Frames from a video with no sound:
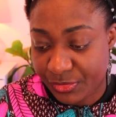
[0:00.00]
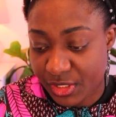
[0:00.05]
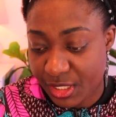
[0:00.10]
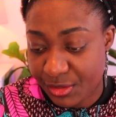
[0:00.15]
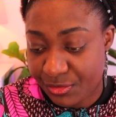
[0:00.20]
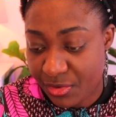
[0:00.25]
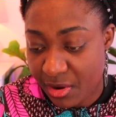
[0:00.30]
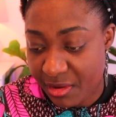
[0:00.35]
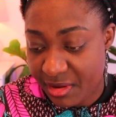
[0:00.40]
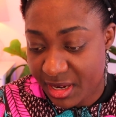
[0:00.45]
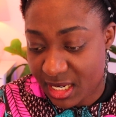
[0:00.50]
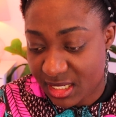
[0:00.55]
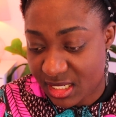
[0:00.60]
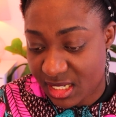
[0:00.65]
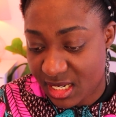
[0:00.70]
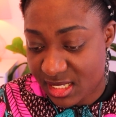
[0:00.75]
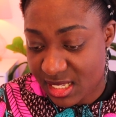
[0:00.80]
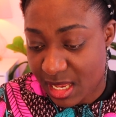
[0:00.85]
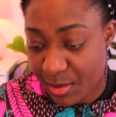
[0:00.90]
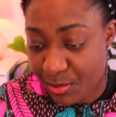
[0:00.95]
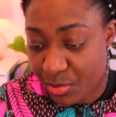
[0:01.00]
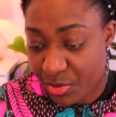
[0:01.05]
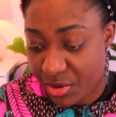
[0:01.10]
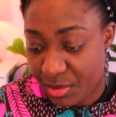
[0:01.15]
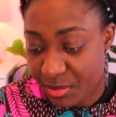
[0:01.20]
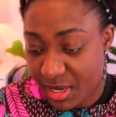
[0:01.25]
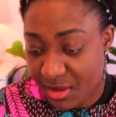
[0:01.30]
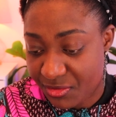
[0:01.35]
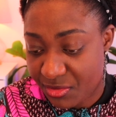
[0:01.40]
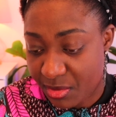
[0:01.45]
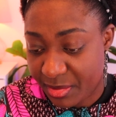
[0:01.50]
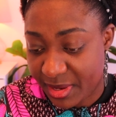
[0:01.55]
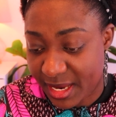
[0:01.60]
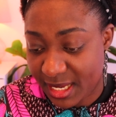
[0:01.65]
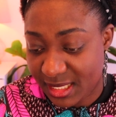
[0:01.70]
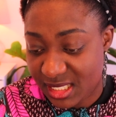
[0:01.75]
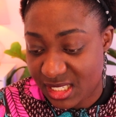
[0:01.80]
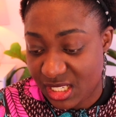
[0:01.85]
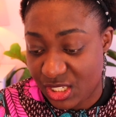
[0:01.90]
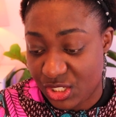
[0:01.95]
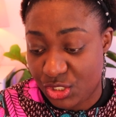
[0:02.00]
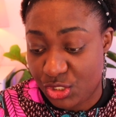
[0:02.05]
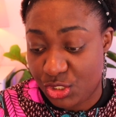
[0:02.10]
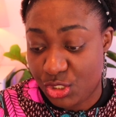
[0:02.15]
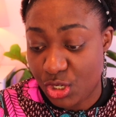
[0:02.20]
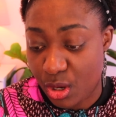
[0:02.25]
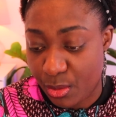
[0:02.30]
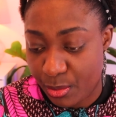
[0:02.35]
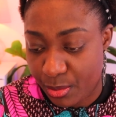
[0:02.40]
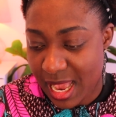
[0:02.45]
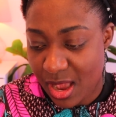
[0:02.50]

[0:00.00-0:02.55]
The foreign nationals are prohibited from getting a job.